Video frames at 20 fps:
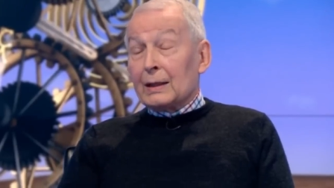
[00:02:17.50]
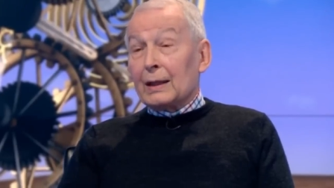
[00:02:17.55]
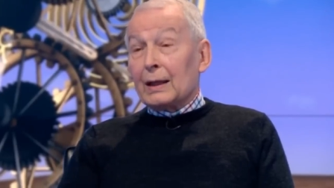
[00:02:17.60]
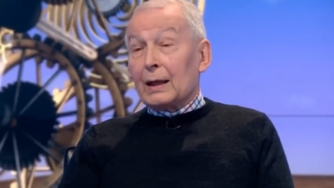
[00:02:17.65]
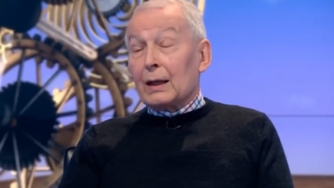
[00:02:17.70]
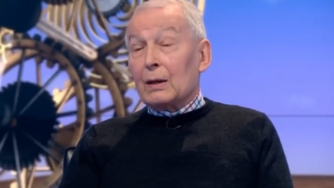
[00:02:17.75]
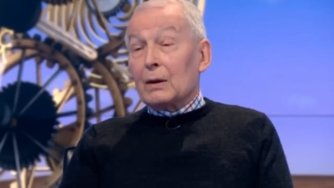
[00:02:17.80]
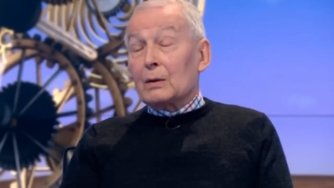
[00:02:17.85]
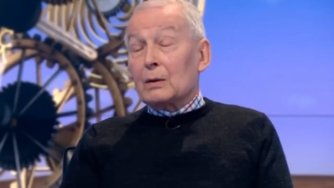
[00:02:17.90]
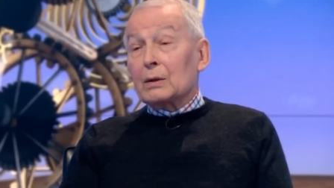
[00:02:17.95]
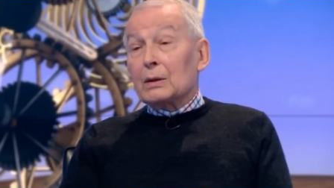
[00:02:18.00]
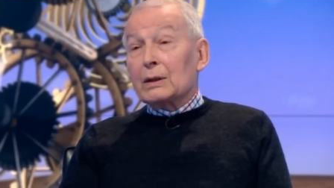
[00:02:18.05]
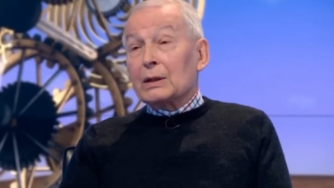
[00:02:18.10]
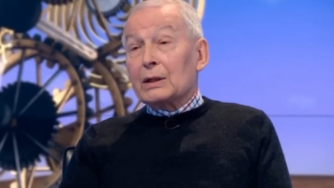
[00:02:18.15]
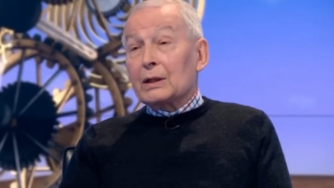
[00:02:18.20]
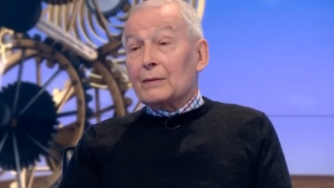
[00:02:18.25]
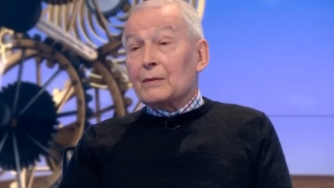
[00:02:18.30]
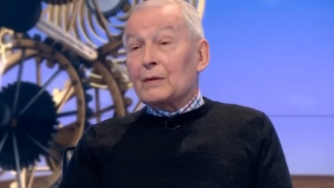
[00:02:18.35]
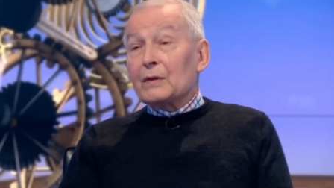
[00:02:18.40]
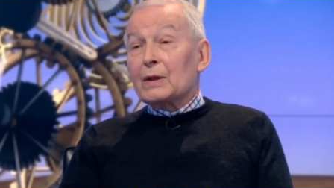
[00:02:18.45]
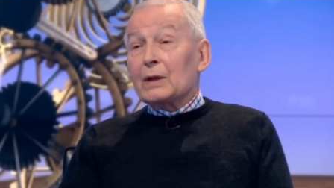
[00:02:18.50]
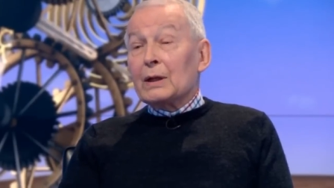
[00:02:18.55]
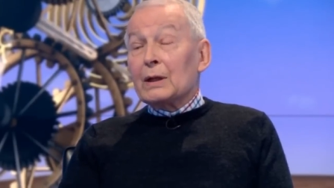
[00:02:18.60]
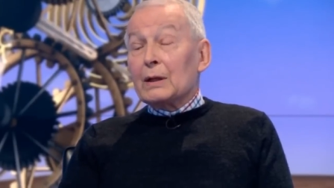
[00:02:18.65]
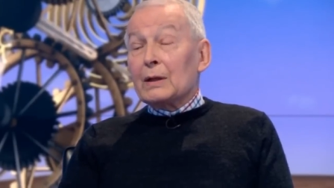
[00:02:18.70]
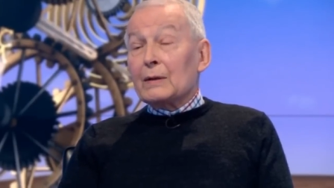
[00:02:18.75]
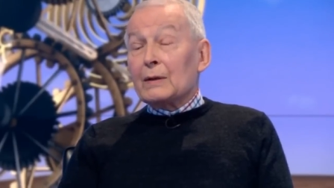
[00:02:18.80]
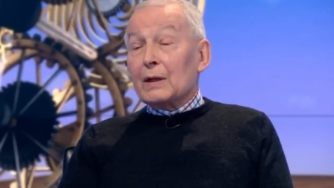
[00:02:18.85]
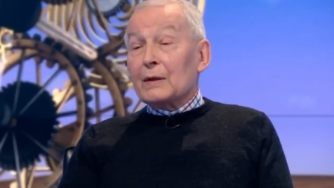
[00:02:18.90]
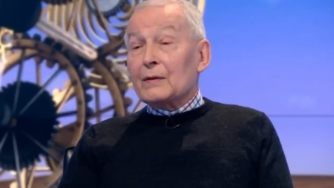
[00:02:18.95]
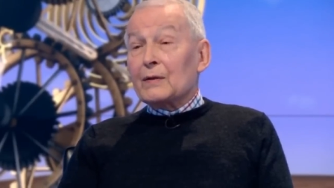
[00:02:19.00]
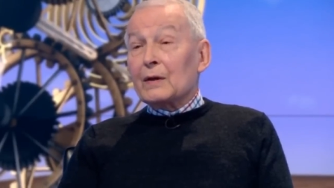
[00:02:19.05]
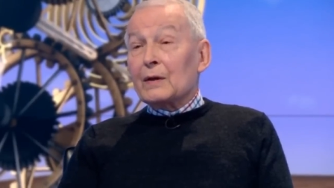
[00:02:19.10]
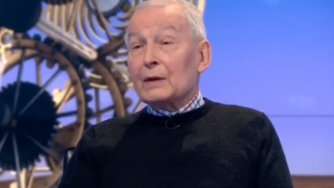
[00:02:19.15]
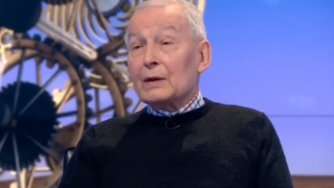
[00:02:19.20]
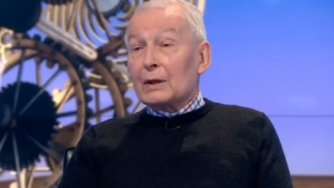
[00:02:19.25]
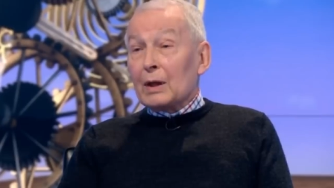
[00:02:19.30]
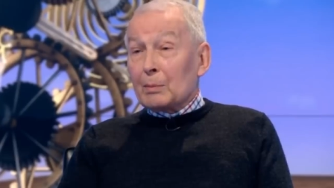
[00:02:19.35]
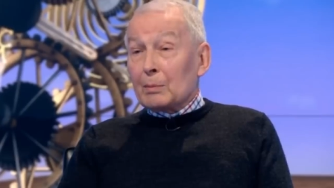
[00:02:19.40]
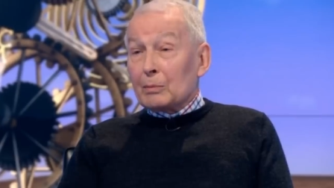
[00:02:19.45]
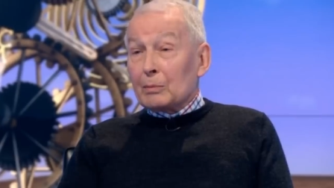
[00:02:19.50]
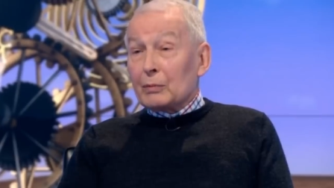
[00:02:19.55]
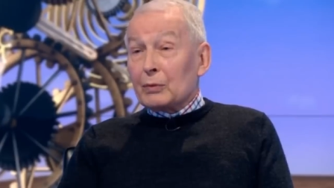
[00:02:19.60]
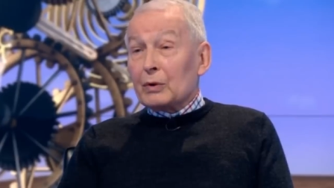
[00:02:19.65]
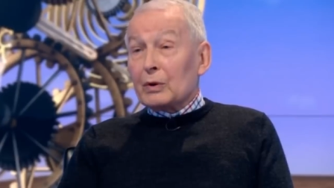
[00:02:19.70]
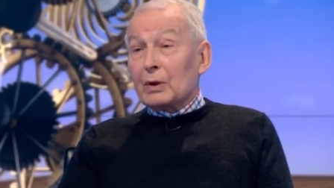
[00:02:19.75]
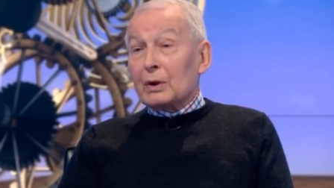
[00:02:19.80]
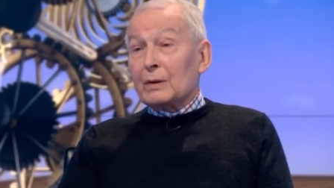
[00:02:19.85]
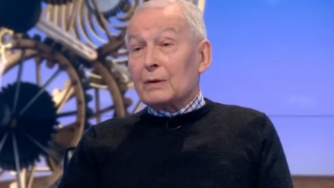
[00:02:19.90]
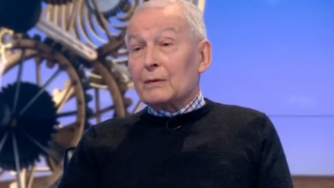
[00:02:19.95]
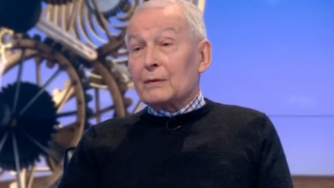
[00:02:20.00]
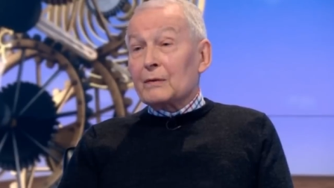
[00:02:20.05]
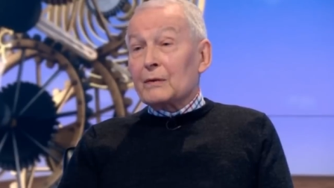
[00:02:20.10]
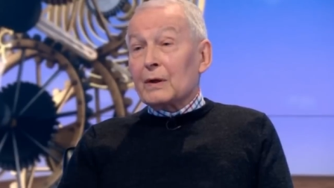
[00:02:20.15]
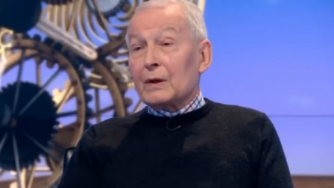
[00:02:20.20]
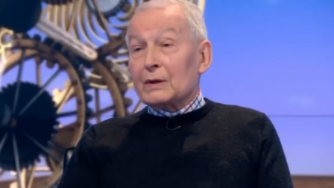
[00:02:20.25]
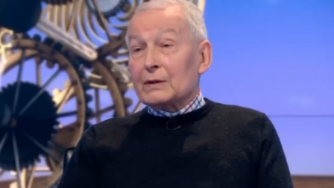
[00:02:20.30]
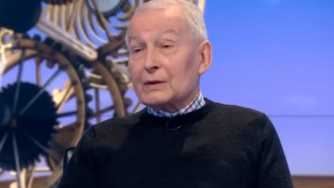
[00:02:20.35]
Now, given there's a number of